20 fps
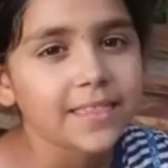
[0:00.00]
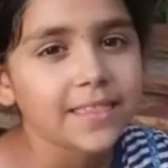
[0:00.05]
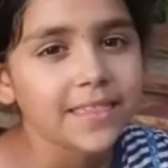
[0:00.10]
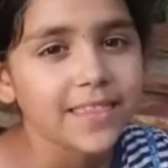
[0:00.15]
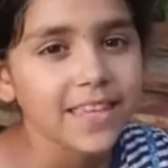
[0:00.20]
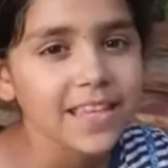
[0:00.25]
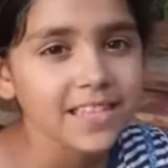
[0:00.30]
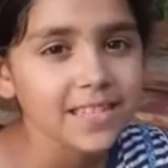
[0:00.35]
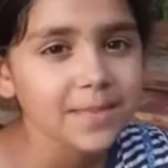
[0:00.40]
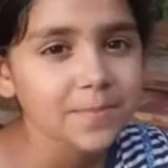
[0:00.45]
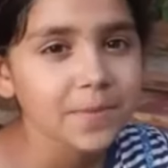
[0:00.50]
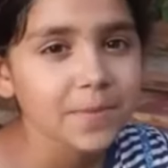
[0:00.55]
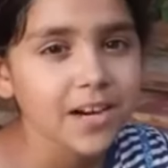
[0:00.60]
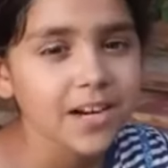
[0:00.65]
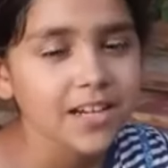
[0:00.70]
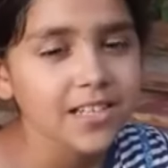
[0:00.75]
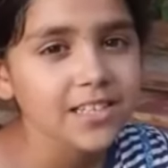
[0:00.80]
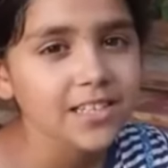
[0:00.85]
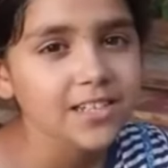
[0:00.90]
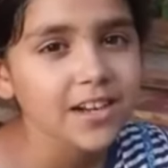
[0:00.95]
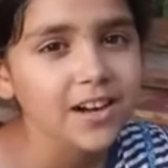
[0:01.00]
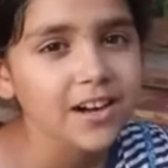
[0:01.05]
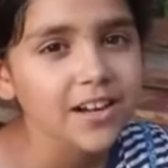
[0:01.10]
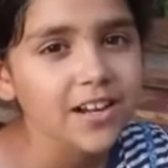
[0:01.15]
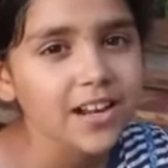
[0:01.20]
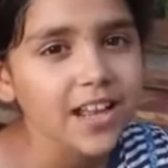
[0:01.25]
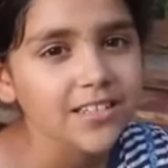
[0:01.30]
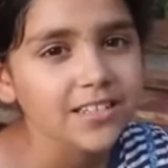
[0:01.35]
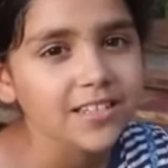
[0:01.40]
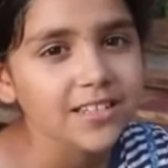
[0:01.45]
This book
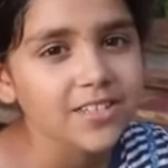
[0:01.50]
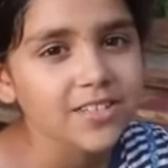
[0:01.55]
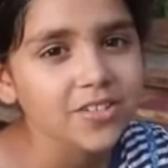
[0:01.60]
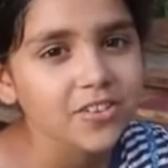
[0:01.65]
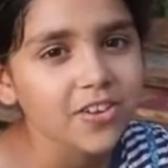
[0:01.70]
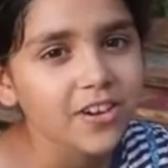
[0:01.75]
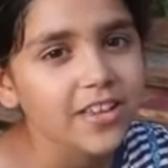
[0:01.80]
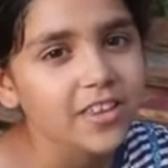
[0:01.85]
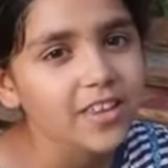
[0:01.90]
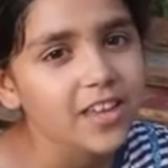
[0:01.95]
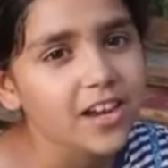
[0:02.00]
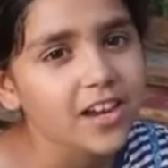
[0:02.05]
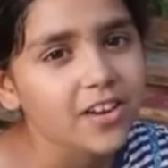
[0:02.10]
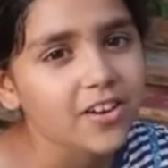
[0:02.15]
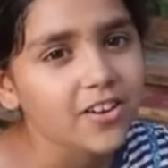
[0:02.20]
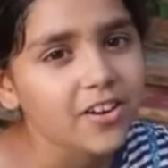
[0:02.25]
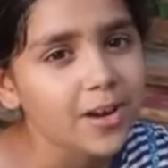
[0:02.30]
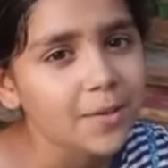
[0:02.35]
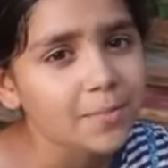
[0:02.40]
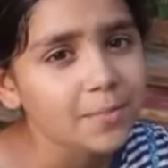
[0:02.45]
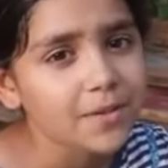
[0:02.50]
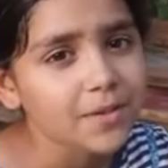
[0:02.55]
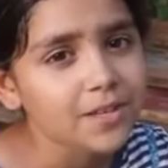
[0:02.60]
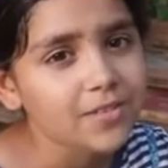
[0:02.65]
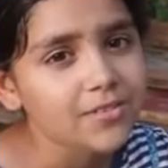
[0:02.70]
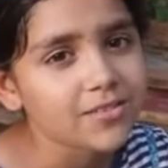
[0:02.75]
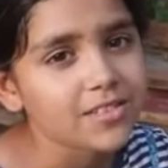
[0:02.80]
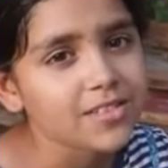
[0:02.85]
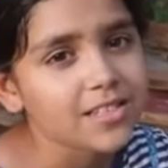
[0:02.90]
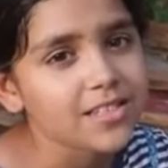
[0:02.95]
started as a story that our grandpa
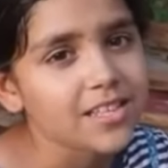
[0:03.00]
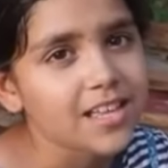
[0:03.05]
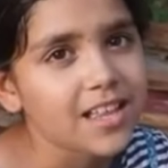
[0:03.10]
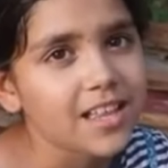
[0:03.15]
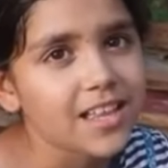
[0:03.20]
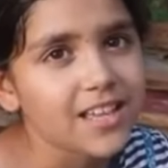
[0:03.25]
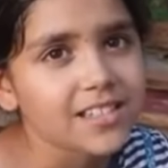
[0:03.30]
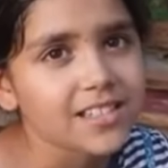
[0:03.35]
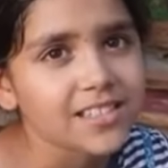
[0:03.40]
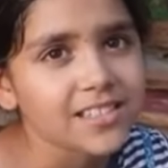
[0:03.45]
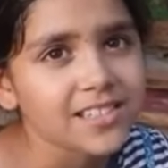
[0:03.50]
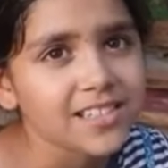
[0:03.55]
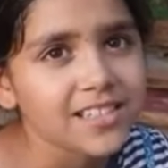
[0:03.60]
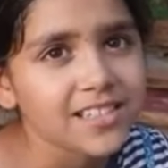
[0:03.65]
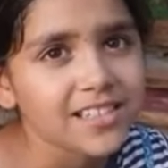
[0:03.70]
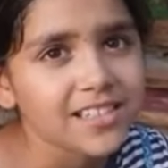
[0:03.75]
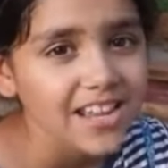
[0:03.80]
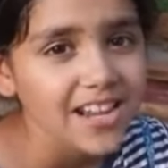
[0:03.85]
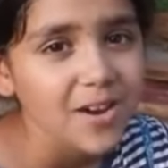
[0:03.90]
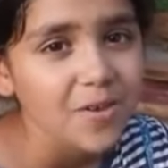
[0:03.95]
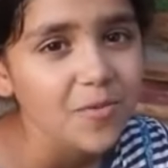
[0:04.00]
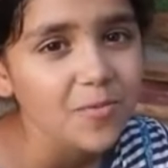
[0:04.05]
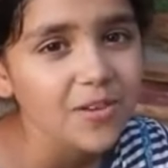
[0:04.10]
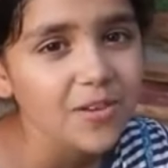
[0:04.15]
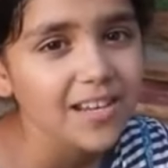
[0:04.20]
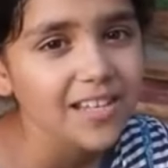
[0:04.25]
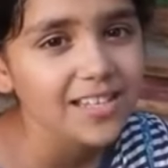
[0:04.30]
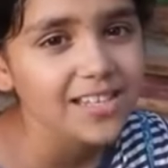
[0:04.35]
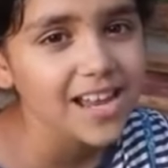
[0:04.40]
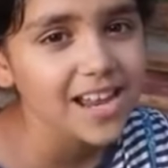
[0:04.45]
used to tell us.
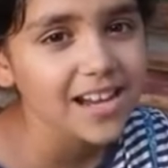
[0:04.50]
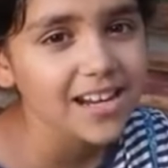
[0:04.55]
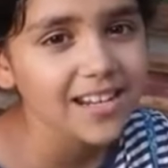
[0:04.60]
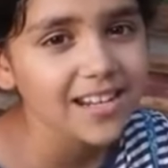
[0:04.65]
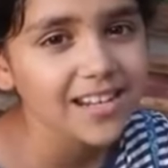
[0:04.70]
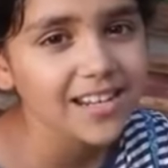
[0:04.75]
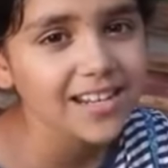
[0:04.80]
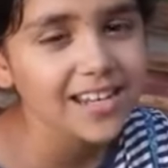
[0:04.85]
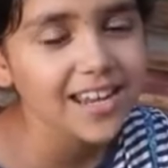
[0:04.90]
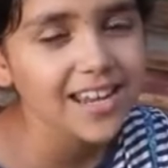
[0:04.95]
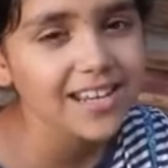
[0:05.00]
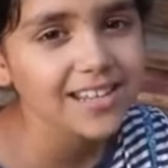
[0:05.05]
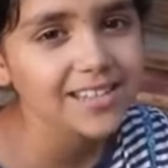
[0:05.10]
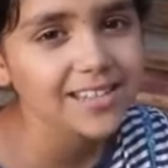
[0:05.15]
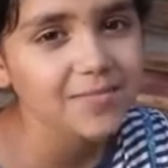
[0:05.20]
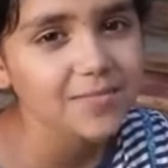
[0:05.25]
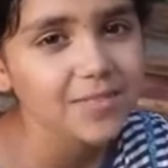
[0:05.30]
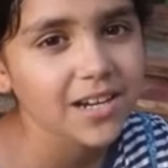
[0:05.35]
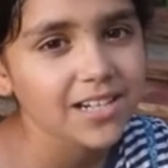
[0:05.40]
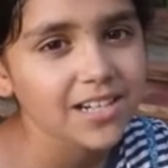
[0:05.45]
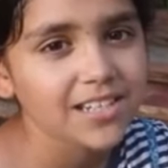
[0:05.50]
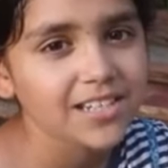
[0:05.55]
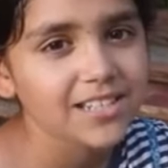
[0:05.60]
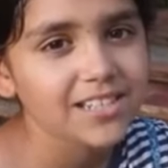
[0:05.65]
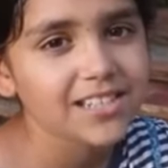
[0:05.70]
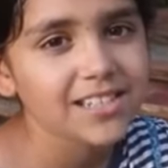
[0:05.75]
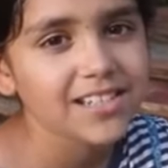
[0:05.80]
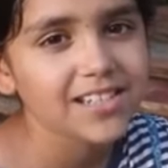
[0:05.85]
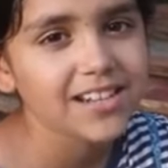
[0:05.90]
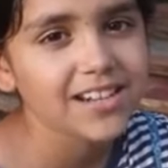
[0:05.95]
We decided to take some
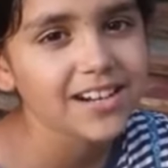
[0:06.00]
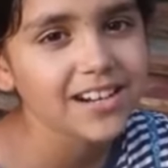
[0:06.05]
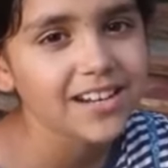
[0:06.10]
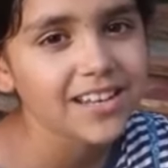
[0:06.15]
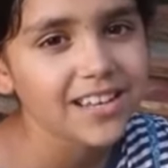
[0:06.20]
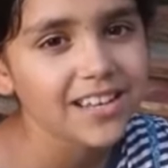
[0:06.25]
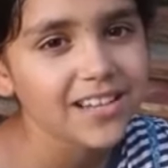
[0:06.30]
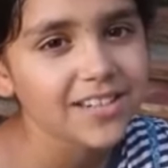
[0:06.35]
pictures to turn it